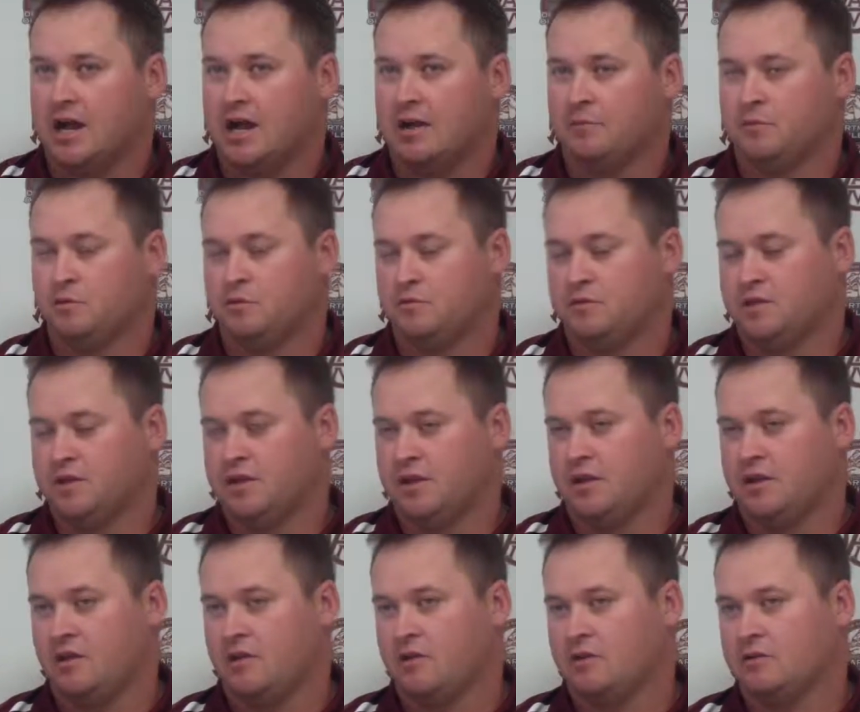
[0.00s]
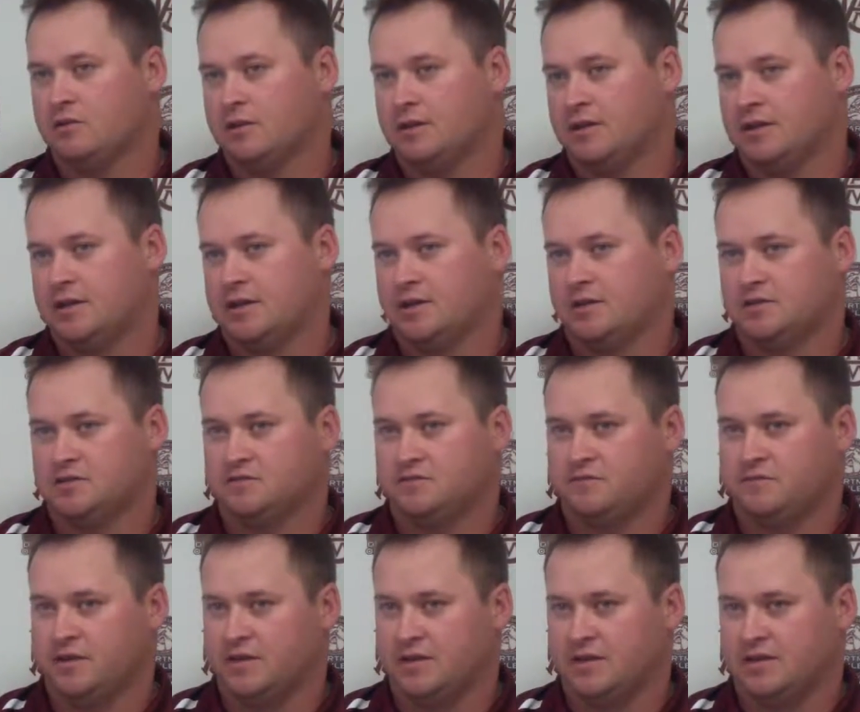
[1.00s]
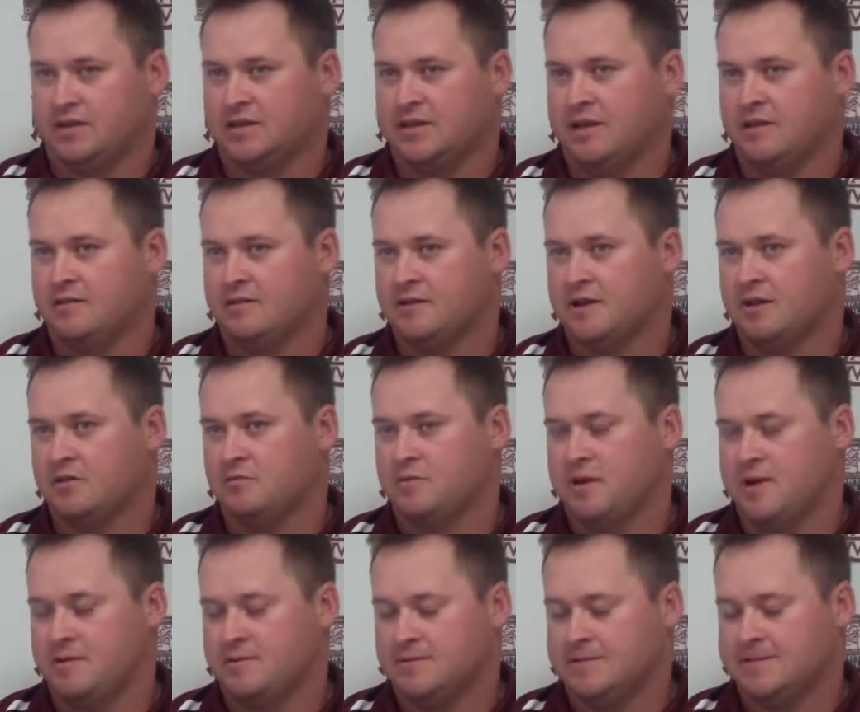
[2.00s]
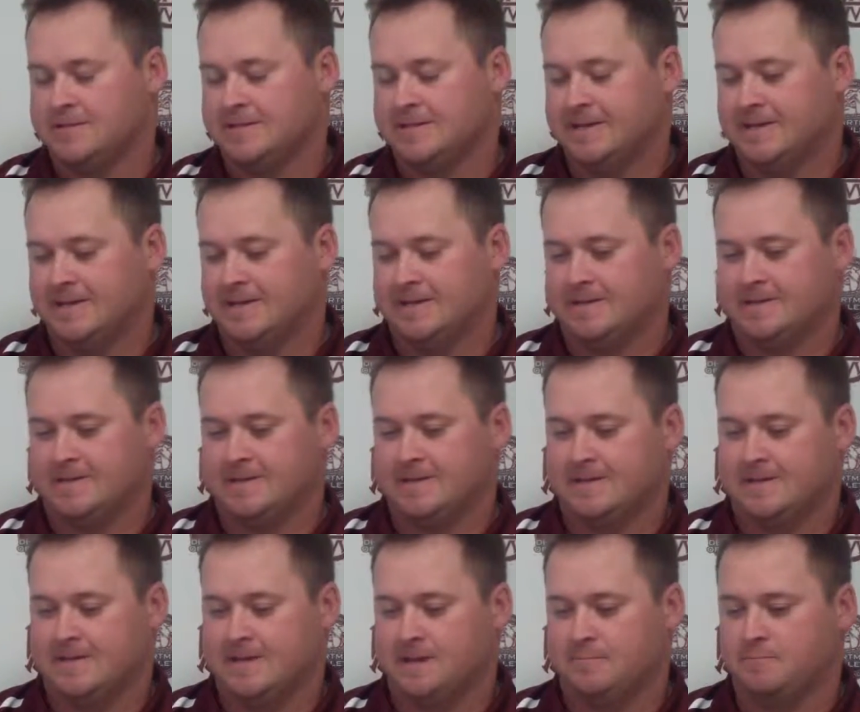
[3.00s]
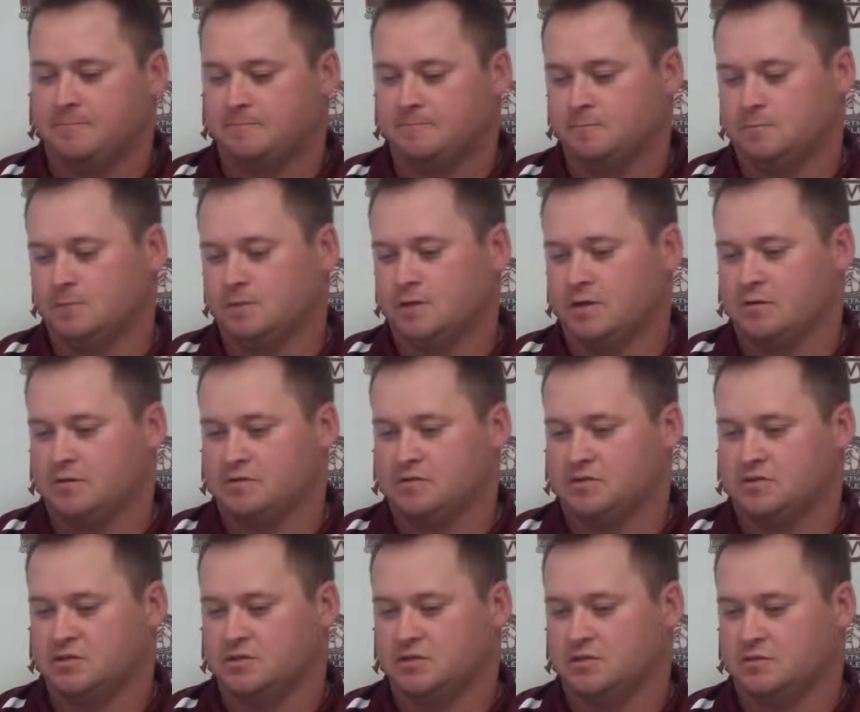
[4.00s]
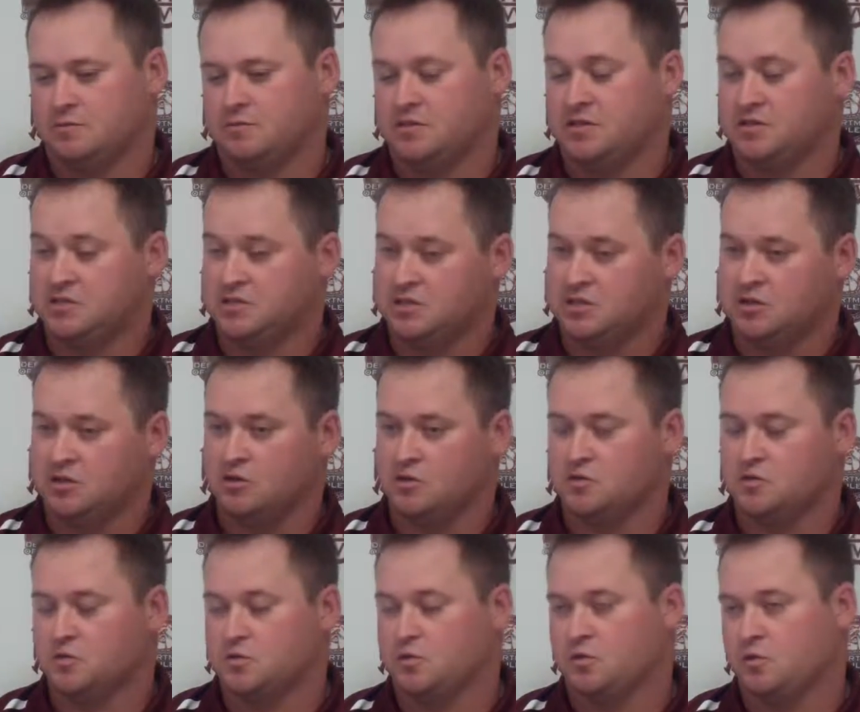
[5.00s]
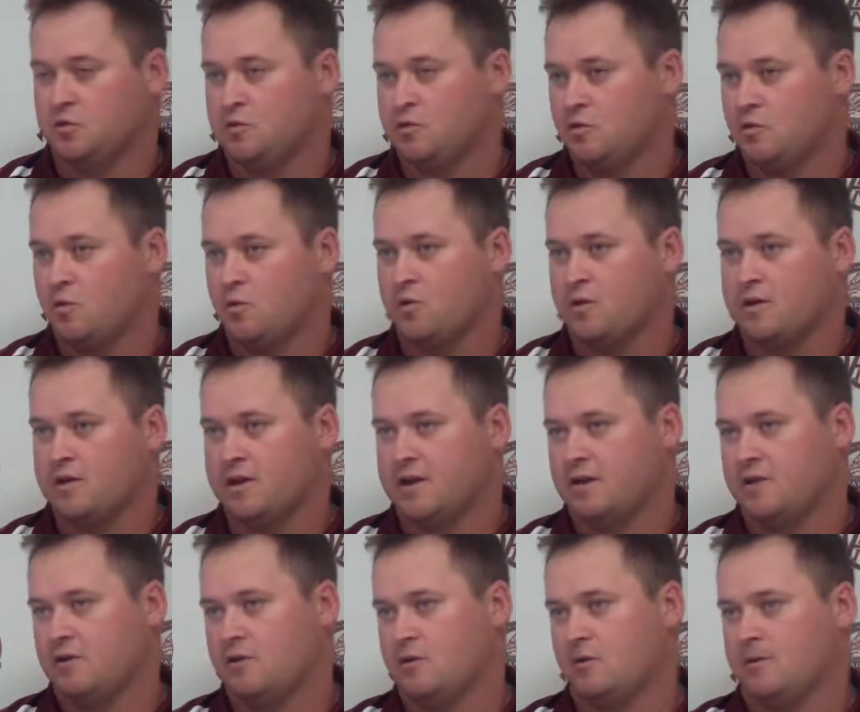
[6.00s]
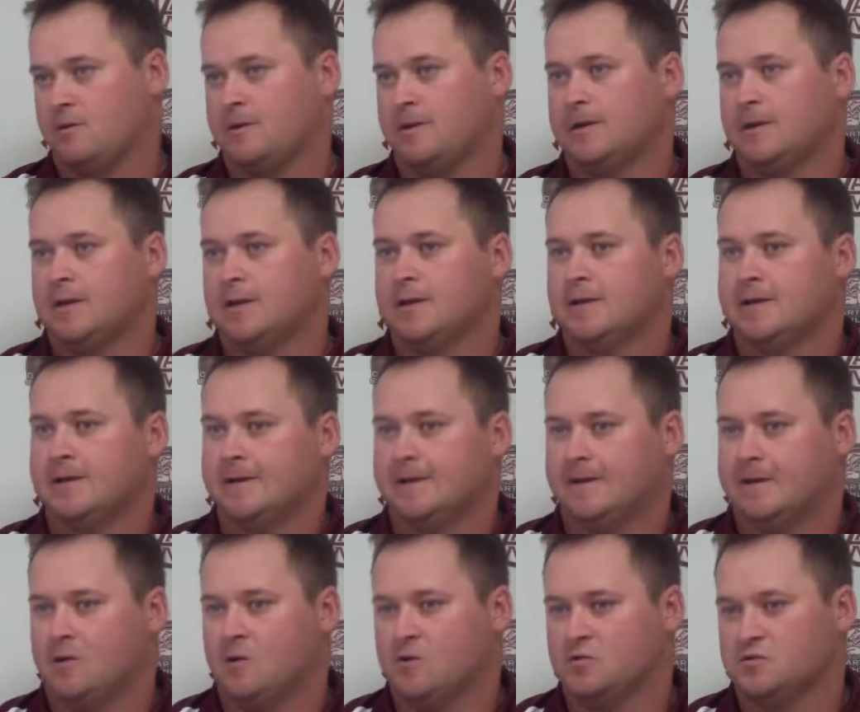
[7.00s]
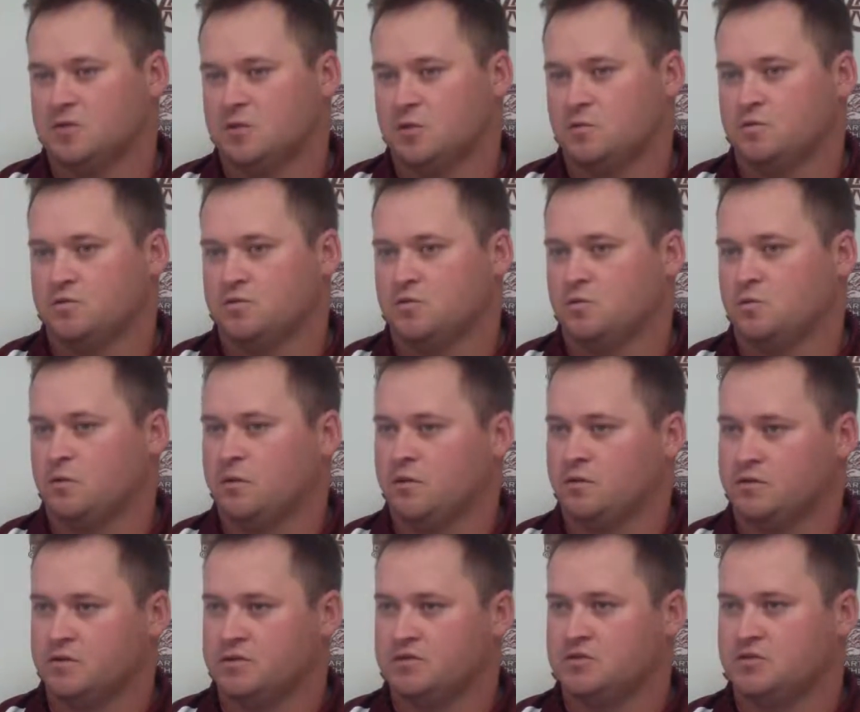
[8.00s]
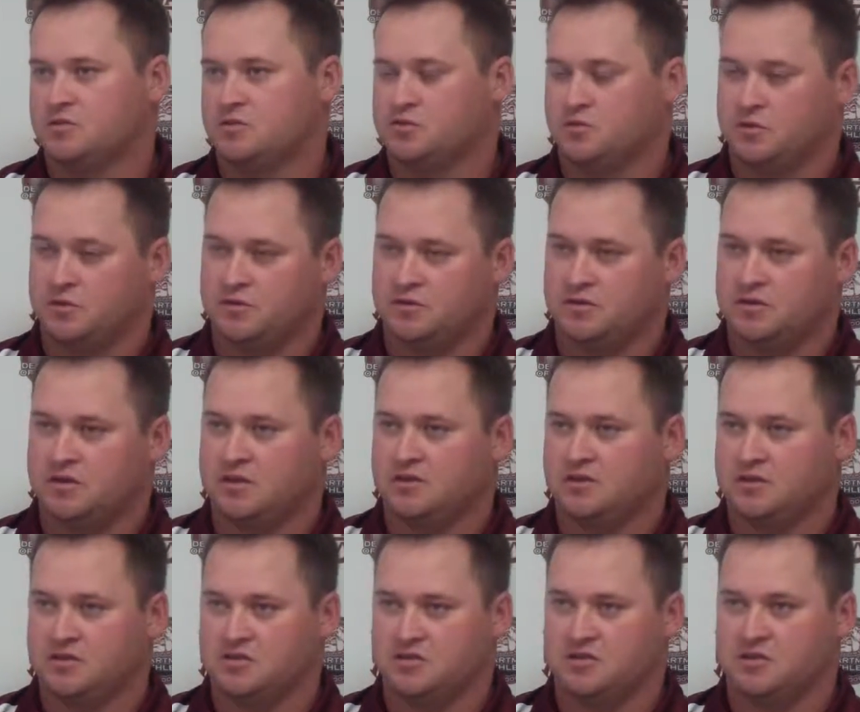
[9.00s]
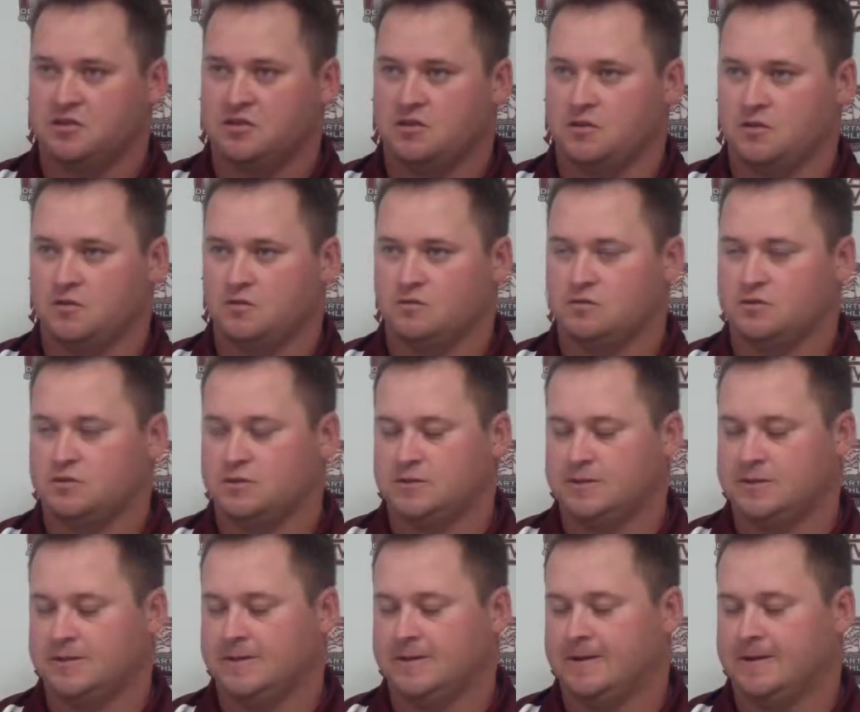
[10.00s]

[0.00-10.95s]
I moved there to Fayette County, Alabama, and I was the pitching coach, recruiting coordinator. I also was a wellness, strength and conditioning coach.